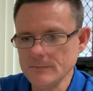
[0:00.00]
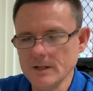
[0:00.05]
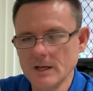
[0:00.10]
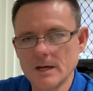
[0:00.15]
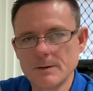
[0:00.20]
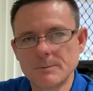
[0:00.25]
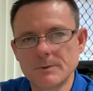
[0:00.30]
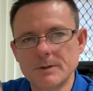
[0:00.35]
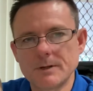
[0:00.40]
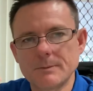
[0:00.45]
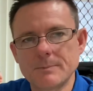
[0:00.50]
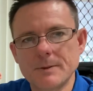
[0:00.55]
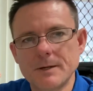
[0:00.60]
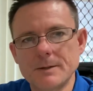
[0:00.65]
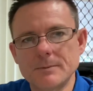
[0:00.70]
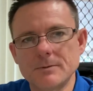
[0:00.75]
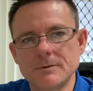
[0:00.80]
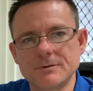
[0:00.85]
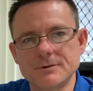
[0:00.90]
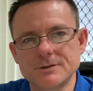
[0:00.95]
how many
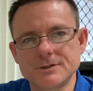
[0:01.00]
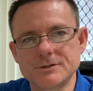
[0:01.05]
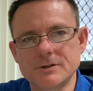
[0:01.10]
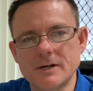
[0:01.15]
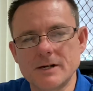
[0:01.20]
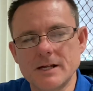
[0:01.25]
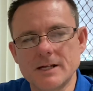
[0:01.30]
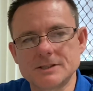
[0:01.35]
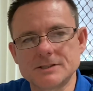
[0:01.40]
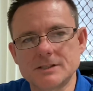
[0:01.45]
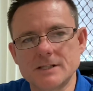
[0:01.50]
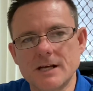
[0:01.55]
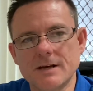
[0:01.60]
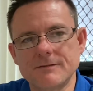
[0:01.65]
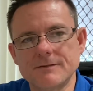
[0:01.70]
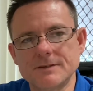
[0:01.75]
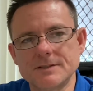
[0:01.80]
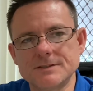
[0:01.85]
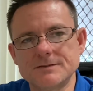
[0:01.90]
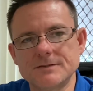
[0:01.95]
people in Australia actually
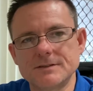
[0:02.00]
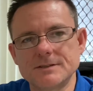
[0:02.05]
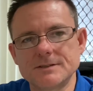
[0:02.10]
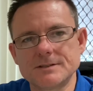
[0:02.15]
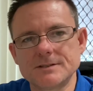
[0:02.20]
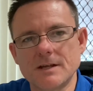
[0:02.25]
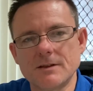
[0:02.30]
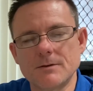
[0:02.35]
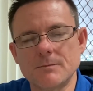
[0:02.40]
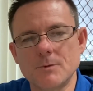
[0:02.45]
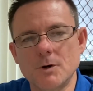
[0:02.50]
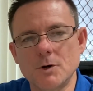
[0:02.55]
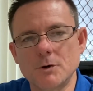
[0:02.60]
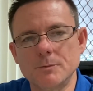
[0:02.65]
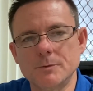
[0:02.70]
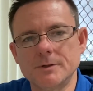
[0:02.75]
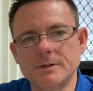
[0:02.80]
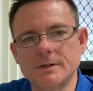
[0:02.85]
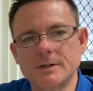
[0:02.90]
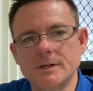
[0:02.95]
have these figures at the
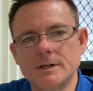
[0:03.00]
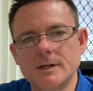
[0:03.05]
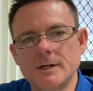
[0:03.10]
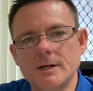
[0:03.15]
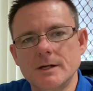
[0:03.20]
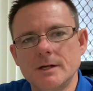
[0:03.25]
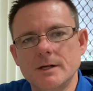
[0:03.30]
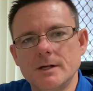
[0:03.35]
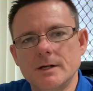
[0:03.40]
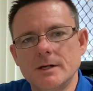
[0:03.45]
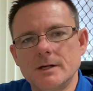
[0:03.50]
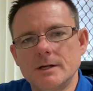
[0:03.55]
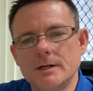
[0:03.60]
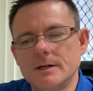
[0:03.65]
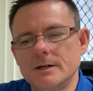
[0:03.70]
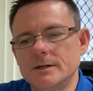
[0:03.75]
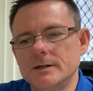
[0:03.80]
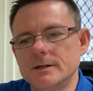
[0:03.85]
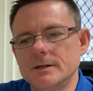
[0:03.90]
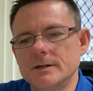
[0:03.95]
moment.
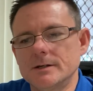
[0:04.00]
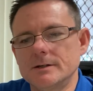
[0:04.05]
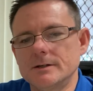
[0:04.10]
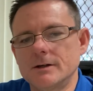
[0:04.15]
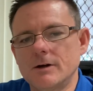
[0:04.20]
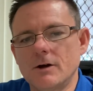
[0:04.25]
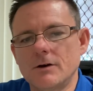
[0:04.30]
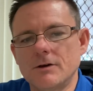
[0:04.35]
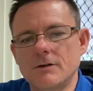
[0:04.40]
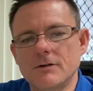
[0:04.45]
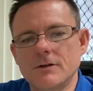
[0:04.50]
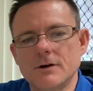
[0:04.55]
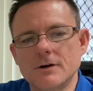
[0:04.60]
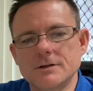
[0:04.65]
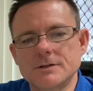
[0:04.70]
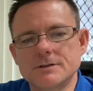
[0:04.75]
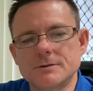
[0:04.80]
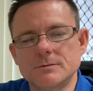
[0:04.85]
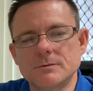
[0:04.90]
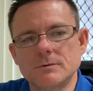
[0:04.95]
Only
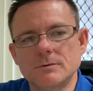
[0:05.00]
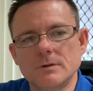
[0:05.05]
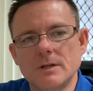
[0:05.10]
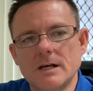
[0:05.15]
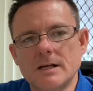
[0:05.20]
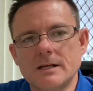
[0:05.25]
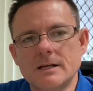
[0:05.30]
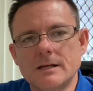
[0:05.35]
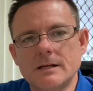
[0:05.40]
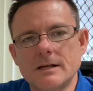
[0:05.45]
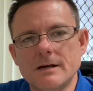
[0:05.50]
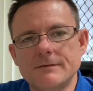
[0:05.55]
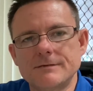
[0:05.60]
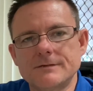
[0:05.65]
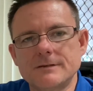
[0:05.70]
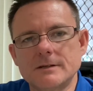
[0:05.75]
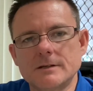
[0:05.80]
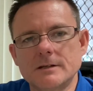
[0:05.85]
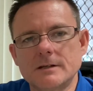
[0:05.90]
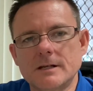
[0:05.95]
those who are lucky enough
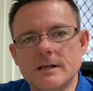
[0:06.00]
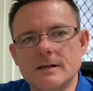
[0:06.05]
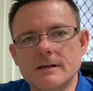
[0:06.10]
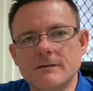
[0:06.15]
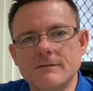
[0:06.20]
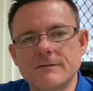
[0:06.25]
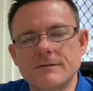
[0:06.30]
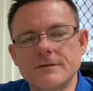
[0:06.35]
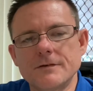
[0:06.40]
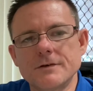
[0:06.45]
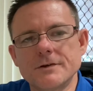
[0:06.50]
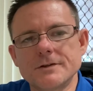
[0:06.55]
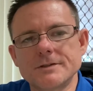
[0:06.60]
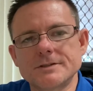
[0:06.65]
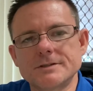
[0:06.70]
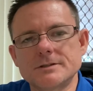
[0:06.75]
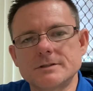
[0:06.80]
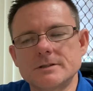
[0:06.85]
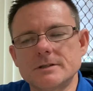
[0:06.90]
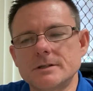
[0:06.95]
to get in
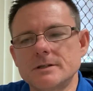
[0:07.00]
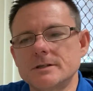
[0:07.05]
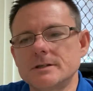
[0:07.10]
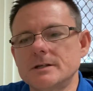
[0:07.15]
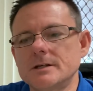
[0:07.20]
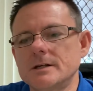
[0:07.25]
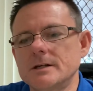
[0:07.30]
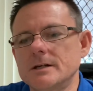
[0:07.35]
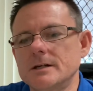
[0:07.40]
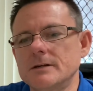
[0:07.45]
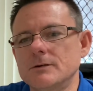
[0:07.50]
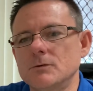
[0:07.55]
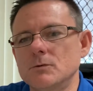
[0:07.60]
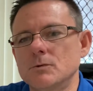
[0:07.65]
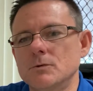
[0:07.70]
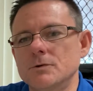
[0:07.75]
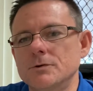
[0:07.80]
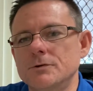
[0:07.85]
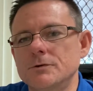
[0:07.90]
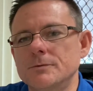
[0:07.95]
first and
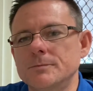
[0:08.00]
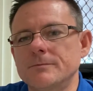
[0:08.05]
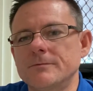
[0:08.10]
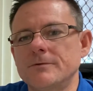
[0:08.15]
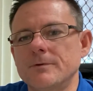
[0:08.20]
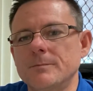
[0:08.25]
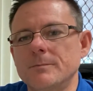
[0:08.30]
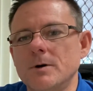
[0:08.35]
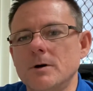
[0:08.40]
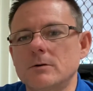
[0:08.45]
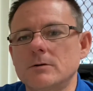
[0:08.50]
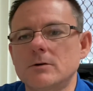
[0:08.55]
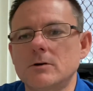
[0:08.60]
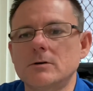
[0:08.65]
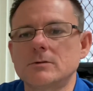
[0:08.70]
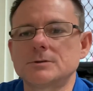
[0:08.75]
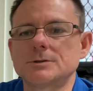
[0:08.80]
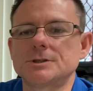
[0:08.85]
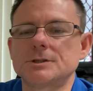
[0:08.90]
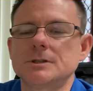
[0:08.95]
order them from pop
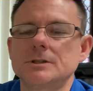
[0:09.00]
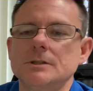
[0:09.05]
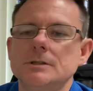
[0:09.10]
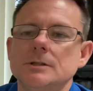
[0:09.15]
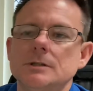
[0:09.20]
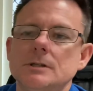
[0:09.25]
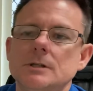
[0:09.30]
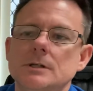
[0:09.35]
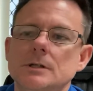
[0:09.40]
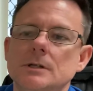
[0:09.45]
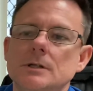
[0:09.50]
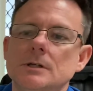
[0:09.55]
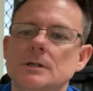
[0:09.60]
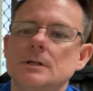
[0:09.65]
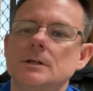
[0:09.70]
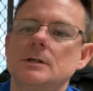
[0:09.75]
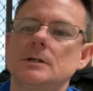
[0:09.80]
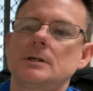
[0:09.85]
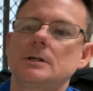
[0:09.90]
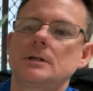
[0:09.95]
culture.
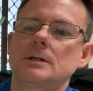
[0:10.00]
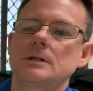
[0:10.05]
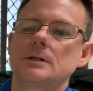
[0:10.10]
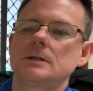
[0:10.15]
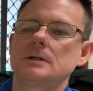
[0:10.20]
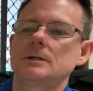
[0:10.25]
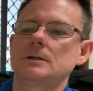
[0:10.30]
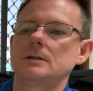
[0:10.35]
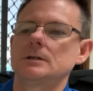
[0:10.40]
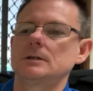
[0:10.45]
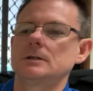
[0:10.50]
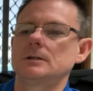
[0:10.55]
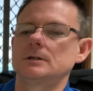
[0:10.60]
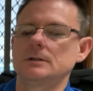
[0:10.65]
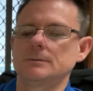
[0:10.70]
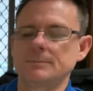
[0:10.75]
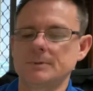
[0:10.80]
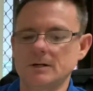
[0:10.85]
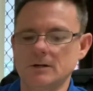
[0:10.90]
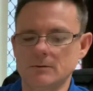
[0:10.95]

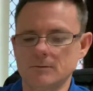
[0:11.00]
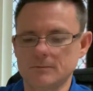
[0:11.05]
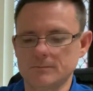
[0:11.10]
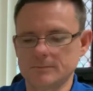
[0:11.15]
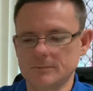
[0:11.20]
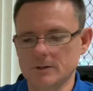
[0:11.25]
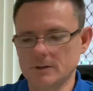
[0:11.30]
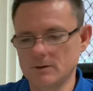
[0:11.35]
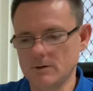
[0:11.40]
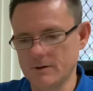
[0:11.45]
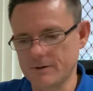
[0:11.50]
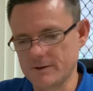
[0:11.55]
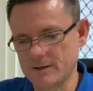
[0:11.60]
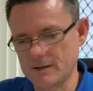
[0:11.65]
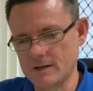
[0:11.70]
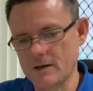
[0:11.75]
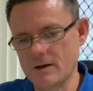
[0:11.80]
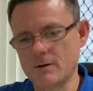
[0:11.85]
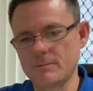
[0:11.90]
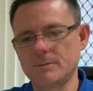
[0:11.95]
But I like the
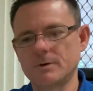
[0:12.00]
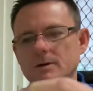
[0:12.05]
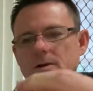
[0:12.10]
helmet